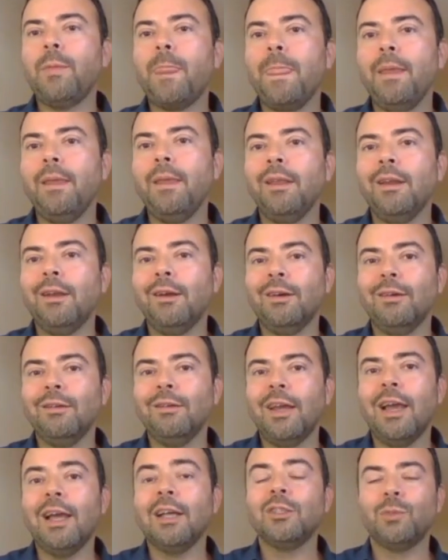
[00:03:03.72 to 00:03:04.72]
you know,
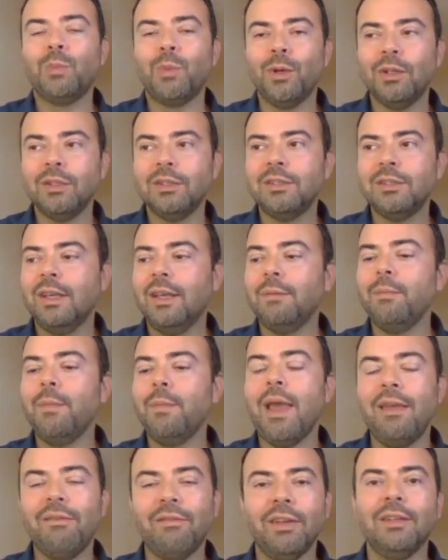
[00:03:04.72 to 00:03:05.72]
experts and
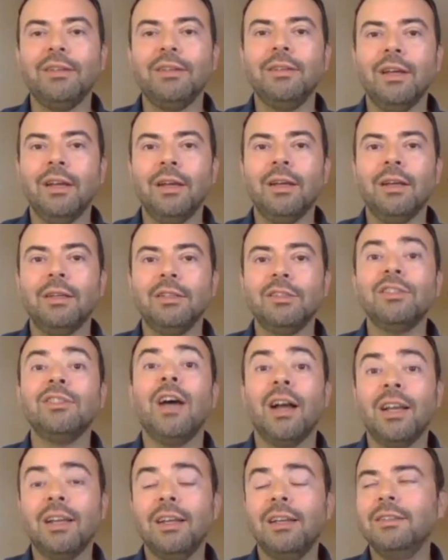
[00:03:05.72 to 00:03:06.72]
Maven
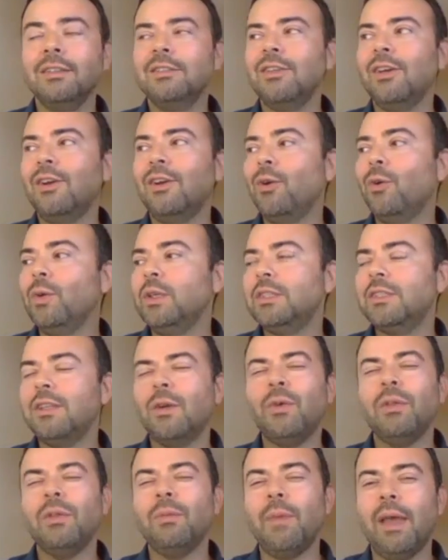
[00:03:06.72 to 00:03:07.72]
stuck. So we
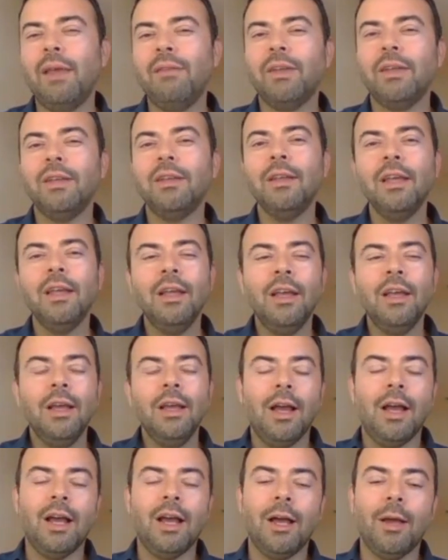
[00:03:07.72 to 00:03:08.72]
stuck with Maven.
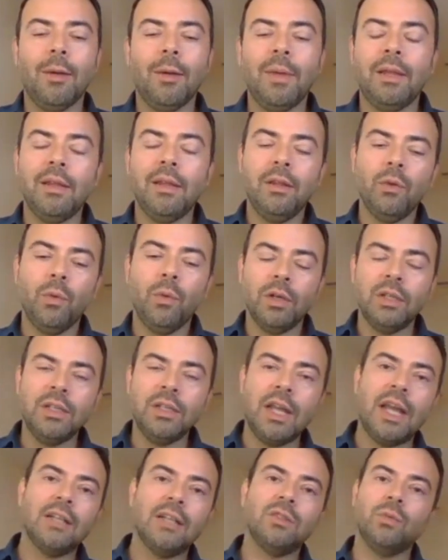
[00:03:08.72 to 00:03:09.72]
And then the word
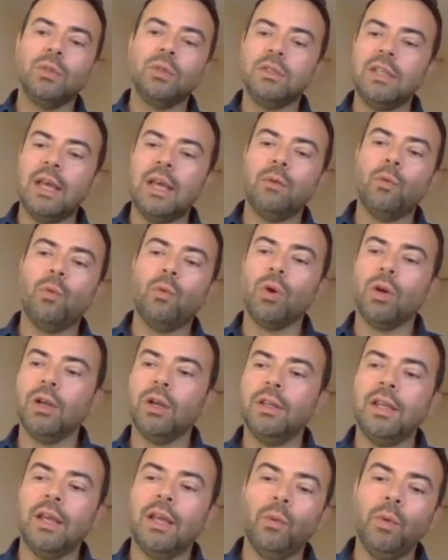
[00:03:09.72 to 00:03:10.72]
next was that
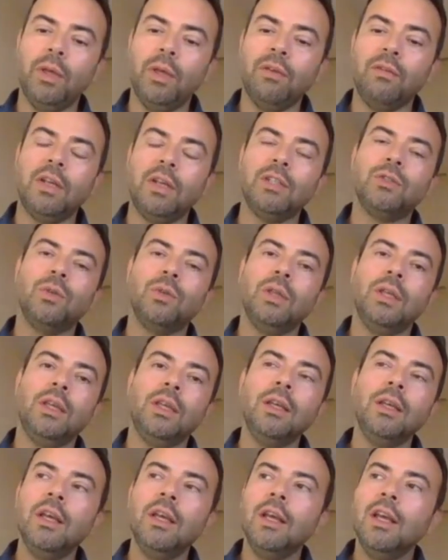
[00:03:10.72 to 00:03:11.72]
word that we
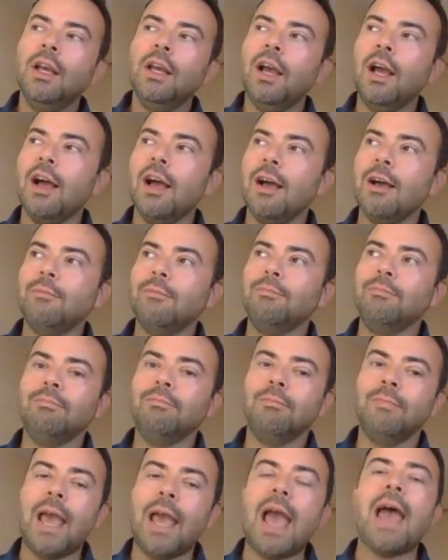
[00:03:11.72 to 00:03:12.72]
eventually
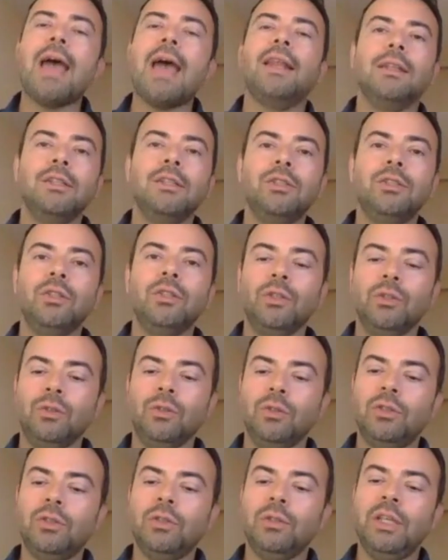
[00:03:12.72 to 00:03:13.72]
added
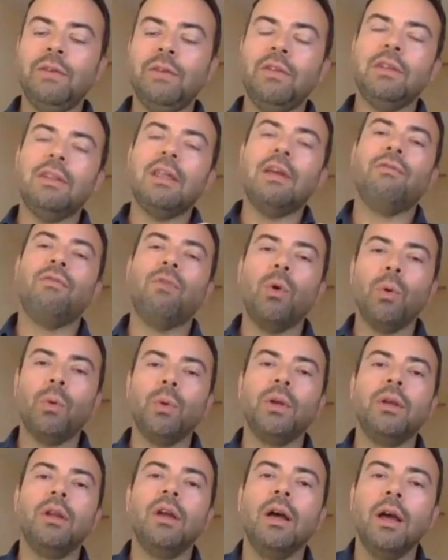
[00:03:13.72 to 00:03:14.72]
to give it that
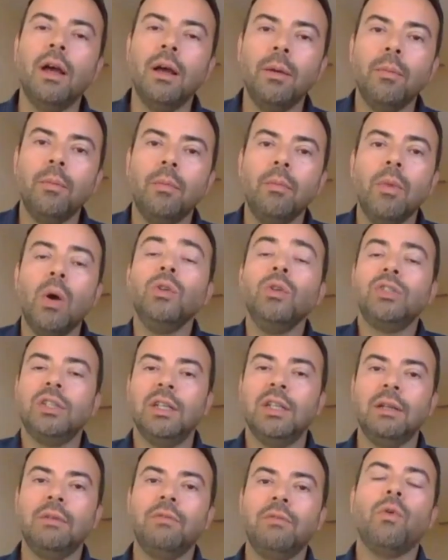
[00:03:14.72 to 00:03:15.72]
forward
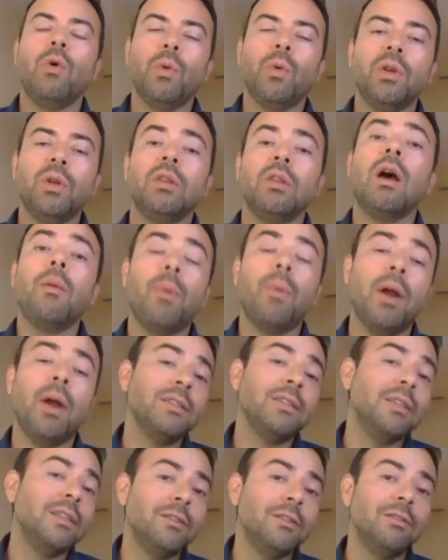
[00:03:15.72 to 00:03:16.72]
motion and forward thought
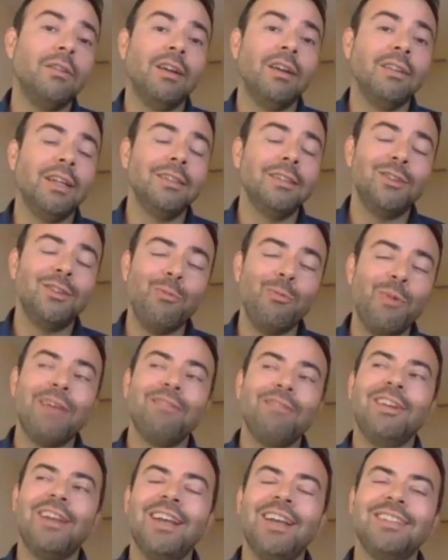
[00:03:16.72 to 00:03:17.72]
process around it. So
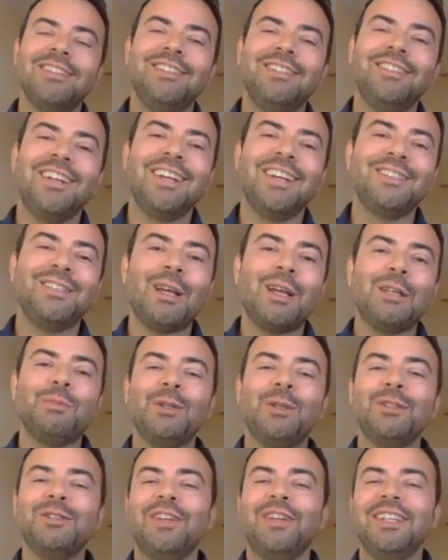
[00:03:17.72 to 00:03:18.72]
Maven next, your next
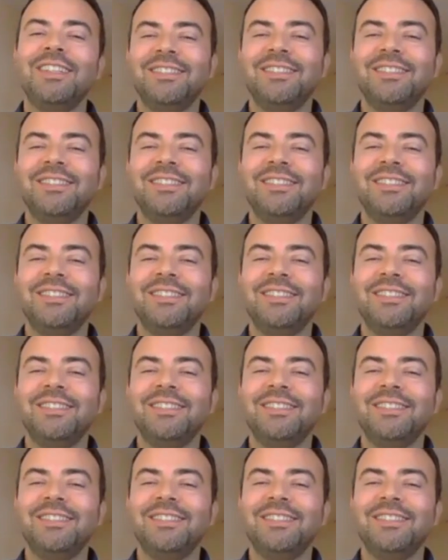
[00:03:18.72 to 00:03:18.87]
expert, right?